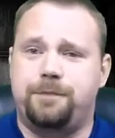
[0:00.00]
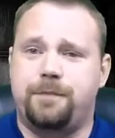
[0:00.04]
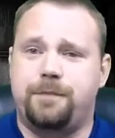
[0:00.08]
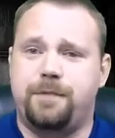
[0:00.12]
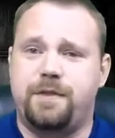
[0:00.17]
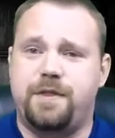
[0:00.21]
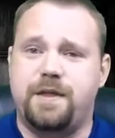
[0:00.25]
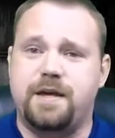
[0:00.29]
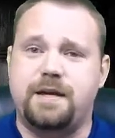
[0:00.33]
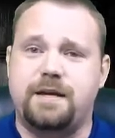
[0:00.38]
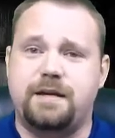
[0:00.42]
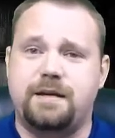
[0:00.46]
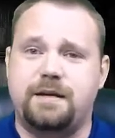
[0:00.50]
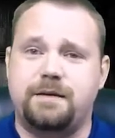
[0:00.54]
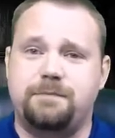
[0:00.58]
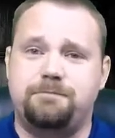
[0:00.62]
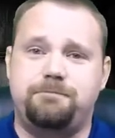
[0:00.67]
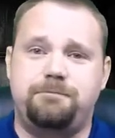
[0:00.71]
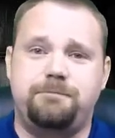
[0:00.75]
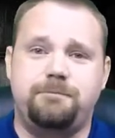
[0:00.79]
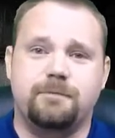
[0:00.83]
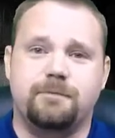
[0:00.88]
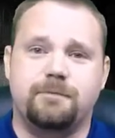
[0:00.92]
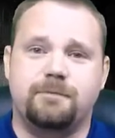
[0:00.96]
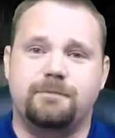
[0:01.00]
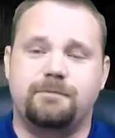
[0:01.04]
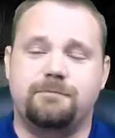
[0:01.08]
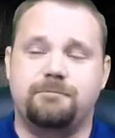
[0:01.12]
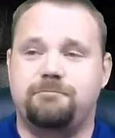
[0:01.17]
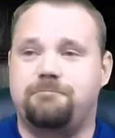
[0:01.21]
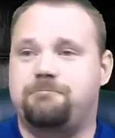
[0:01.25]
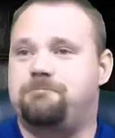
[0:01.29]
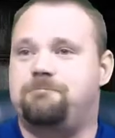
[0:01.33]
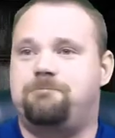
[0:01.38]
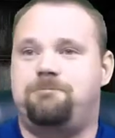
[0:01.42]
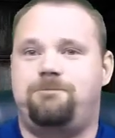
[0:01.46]
the
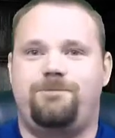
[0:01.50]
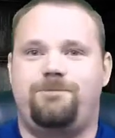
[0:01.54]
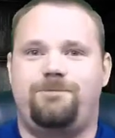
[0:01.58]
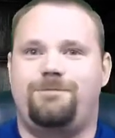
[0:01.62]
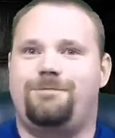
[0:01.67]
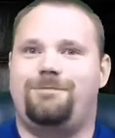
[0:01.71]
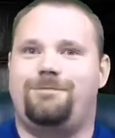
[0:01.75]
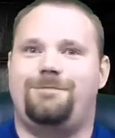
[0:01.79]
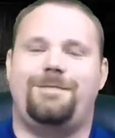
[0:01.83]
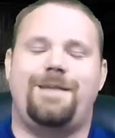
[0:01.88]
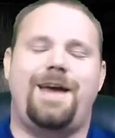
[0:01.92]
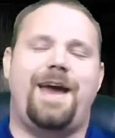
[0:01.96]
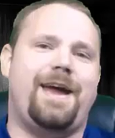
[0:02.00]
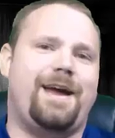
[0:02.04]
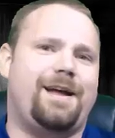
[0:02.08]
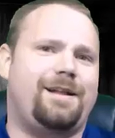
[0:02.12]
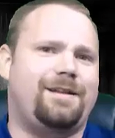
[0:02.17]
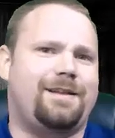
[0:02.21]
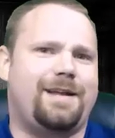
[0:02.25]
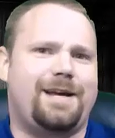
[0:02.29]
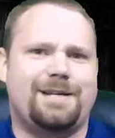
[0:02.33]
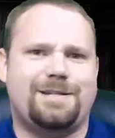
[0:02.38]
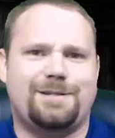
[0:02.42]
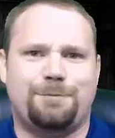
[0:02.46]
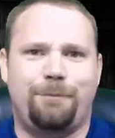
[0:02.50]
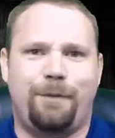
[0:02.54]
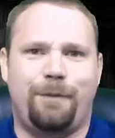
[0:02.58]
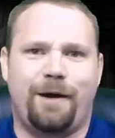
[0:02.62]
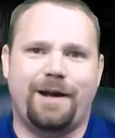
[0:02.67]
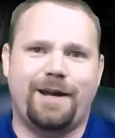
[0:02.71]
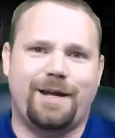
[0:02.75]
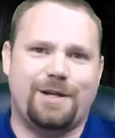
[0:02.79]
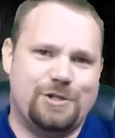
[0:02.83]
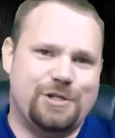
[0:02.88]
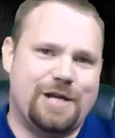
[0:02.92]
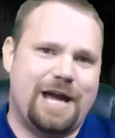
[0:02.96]
ALS
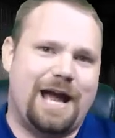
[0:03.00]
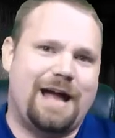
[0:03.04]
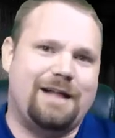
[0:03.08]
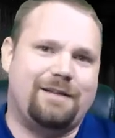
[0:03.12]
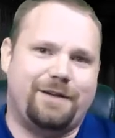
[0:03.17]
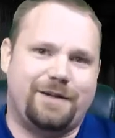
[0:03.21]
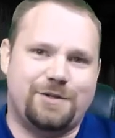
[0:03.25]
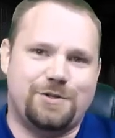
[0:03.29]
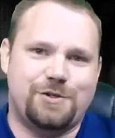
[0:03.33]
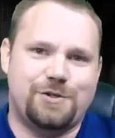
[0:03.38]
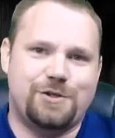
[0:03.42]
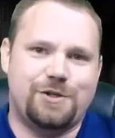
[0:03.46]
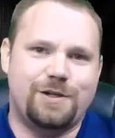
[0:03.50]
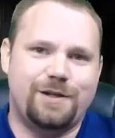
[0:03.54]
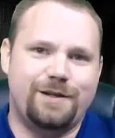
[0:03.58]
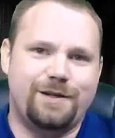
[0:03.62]
Bucket Challenge,